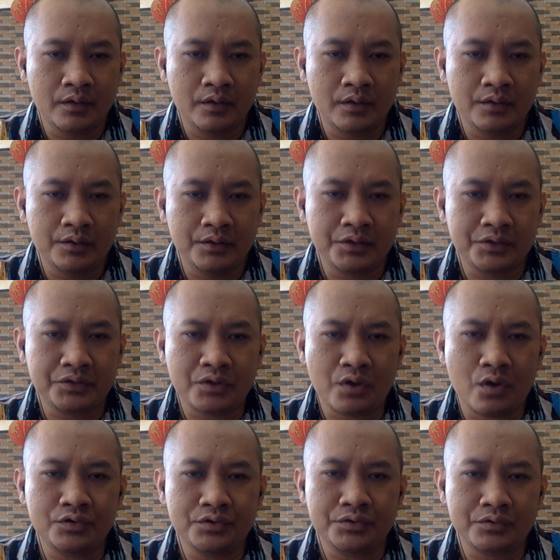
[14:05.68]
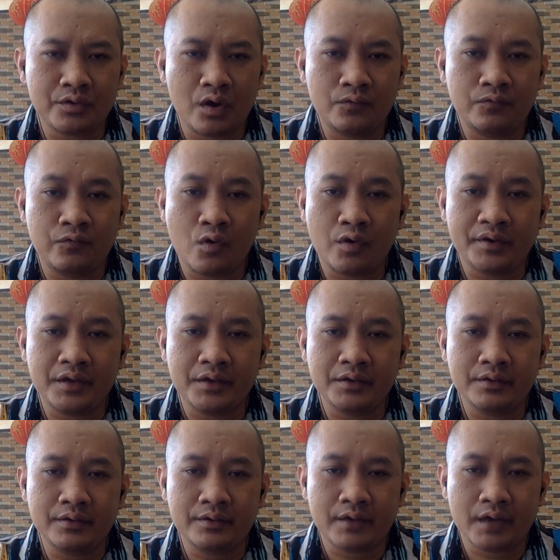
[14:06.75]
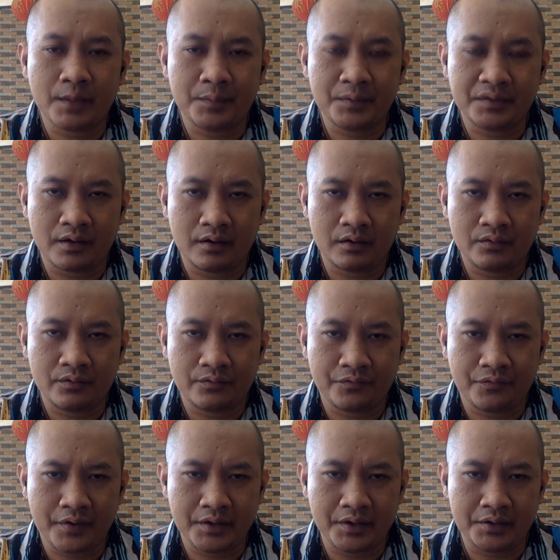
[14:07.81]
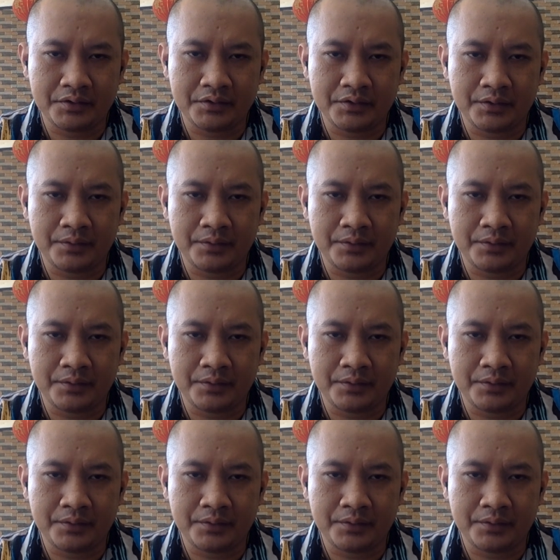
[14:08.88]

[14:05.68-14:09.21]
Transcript: the source of working capital financing.